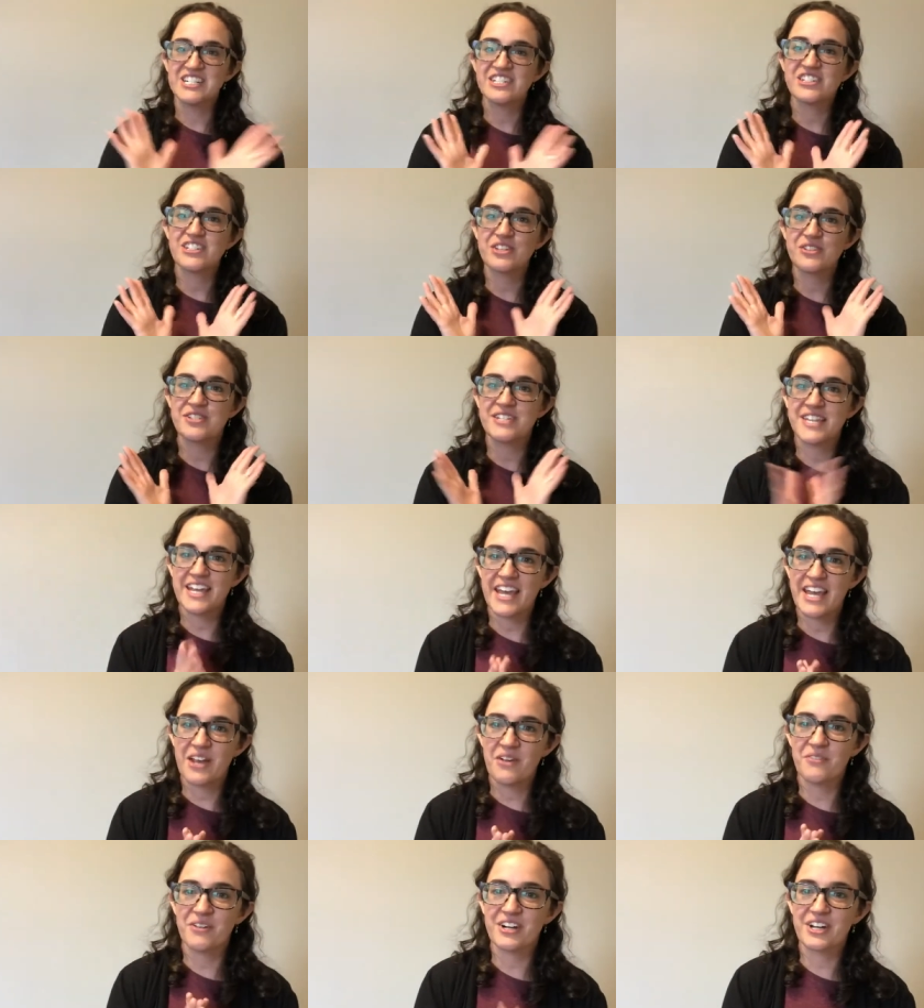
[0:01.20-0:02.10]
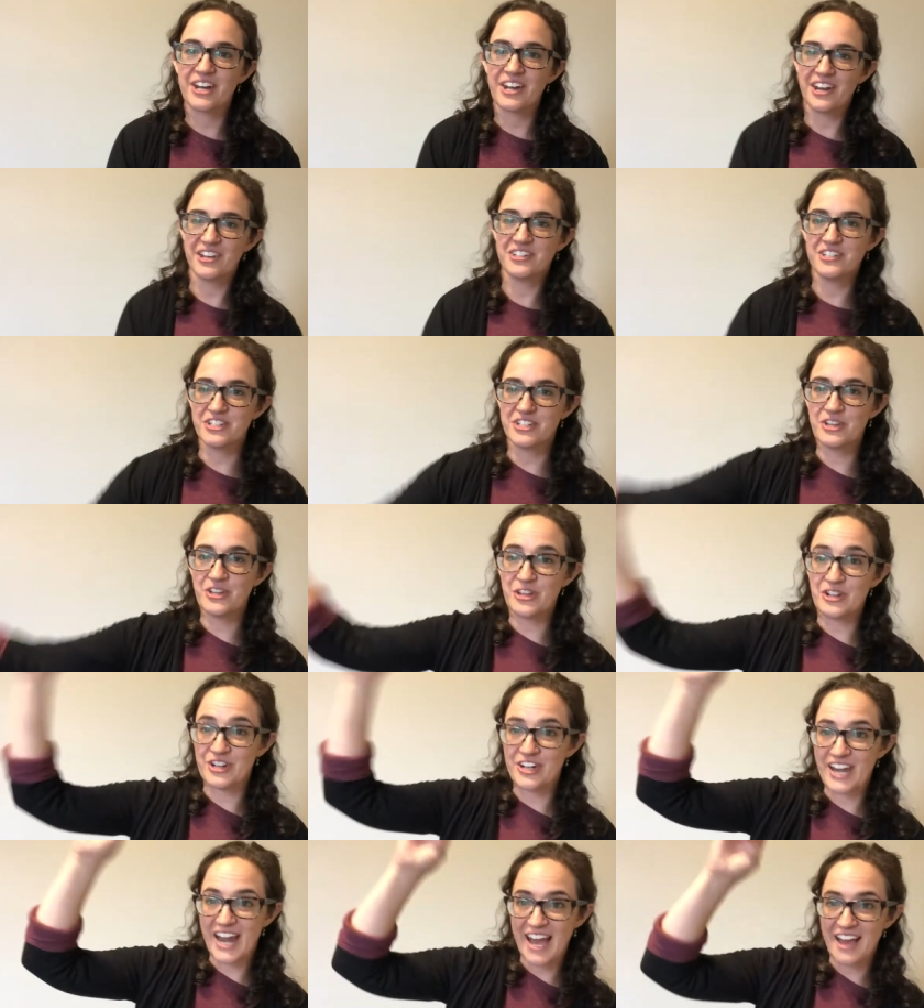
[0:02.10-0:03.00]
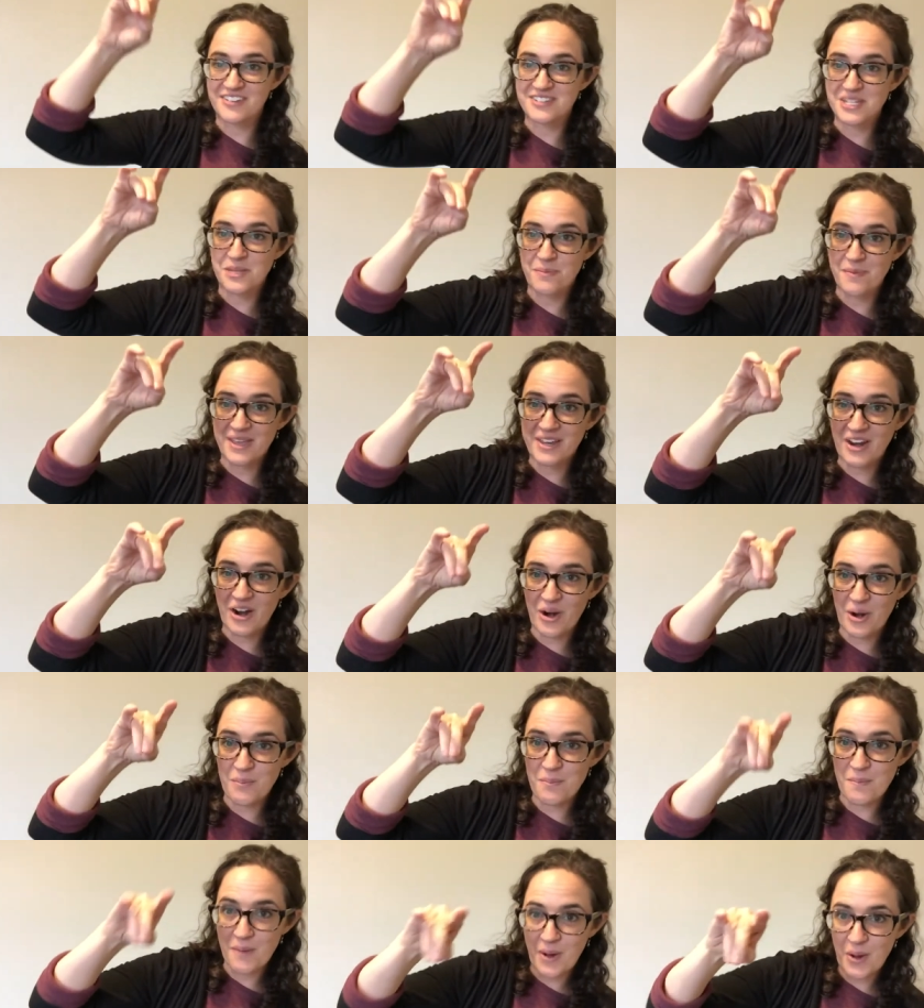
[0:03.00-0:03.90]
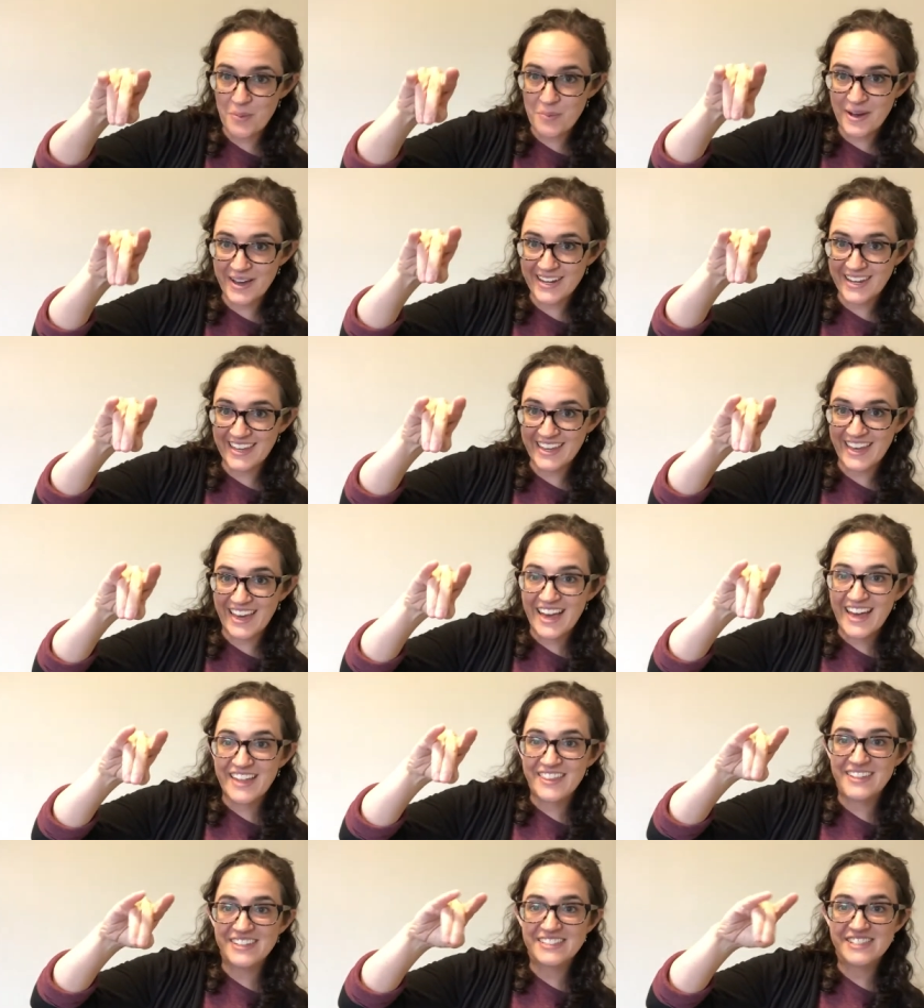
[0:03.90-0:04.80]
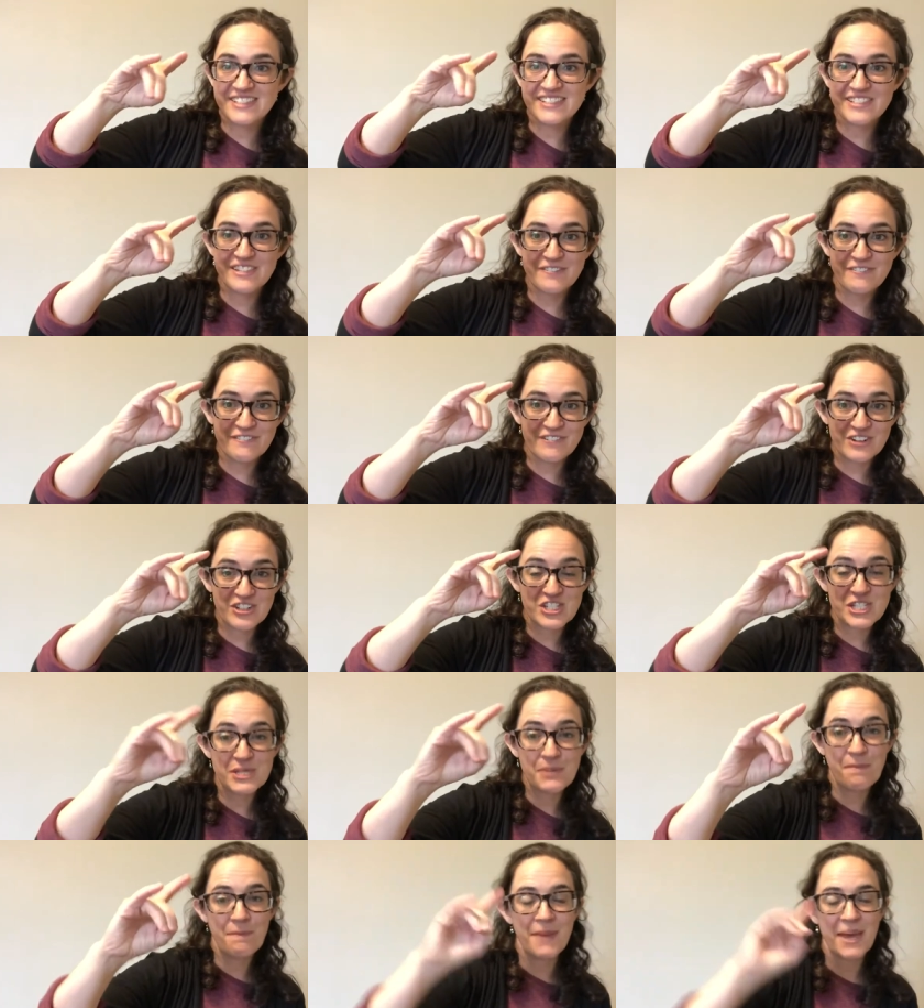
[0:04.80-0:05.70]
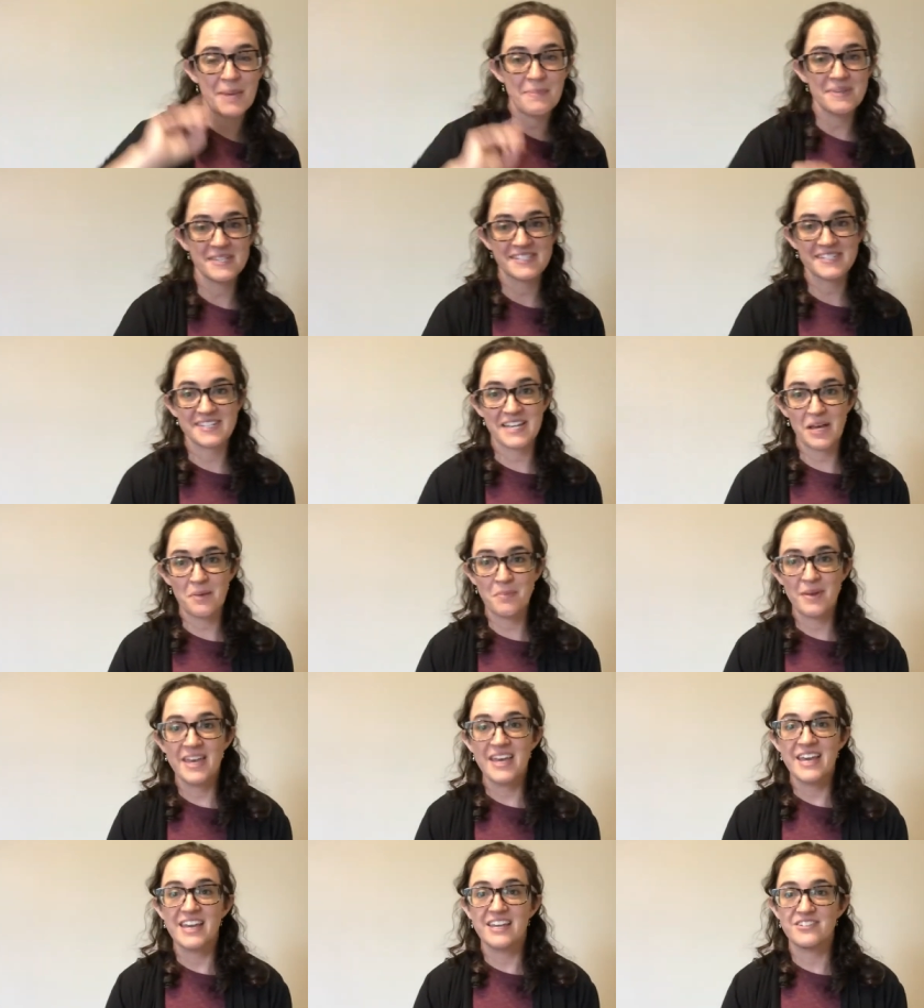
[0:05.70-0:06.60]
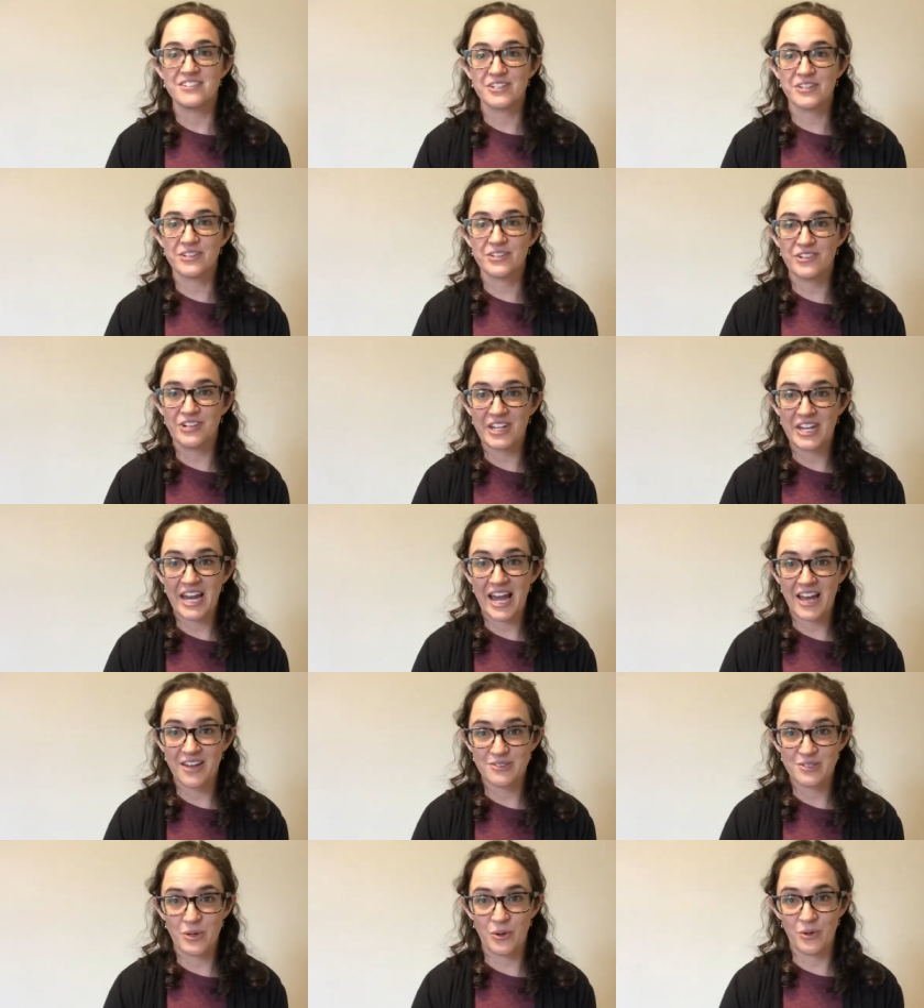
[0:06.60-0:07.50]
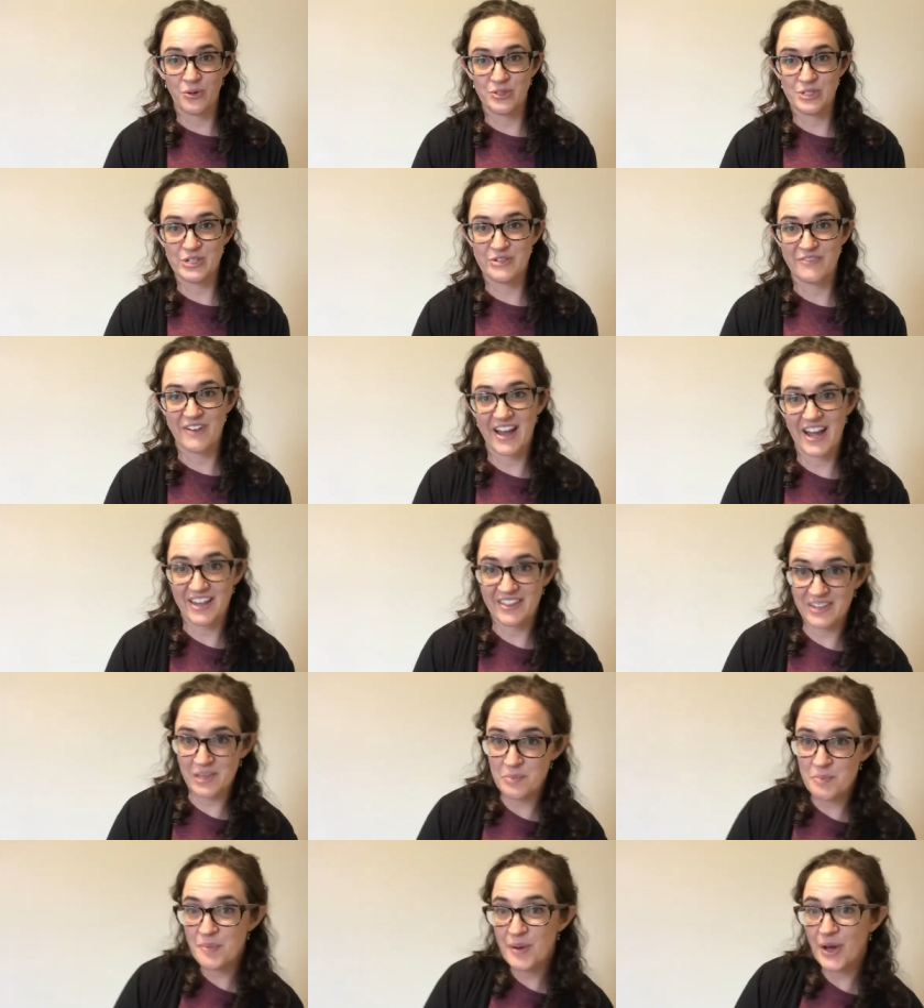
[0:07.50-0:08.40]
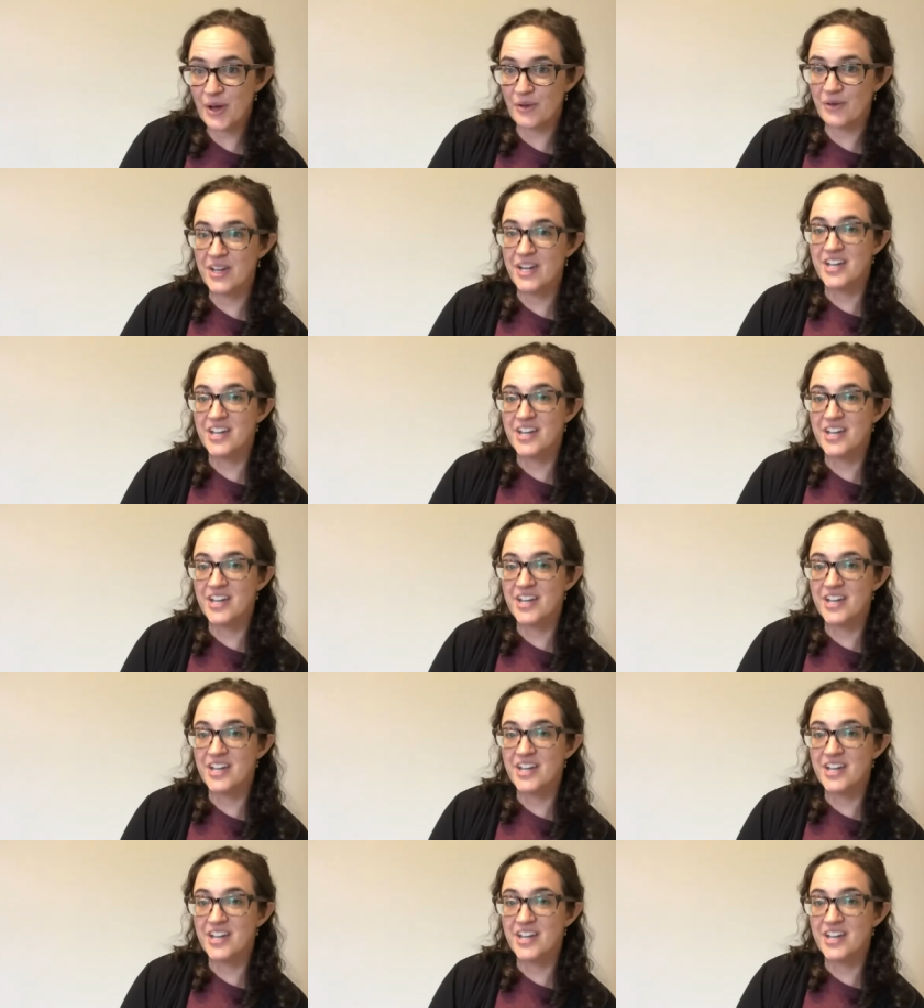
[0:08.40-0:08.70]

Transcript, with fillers: So today we're going to learn how to make our bow bunny. This is the first baby step into learning how to hold your violin bow.